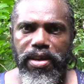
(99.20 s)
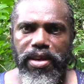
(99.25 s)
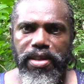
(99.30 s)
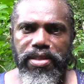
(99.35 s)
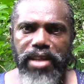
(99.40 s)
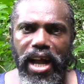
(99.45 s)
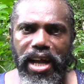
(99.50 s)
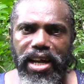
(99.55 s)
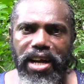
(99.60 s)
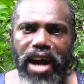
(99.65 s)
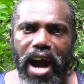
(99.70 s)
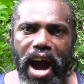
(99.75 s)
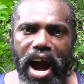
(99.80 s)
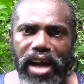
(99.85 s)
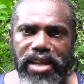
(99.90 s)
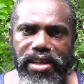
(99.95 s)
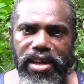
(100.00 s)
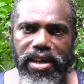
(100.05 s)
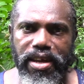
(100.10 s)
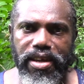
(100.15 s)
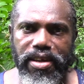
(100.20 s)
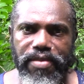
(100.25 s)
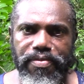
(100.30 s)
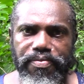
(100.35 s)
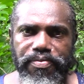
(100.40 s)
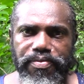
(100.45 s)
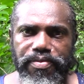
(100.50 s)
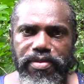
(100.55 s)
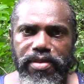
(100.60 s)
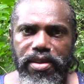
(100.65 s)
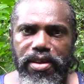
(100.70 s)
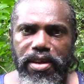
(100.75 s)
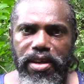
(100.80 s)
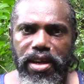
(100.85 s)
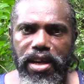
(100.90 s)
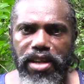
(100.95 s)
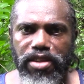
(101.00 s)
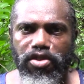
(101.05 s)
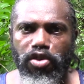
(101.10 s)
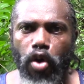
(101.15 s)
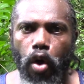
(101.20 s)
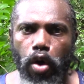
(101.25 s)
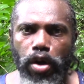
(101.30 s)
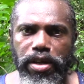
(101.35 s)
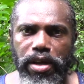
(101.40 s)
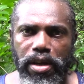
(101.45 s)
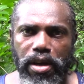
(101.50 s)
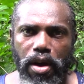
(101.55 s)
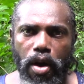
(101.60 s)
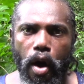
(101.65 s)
that God is good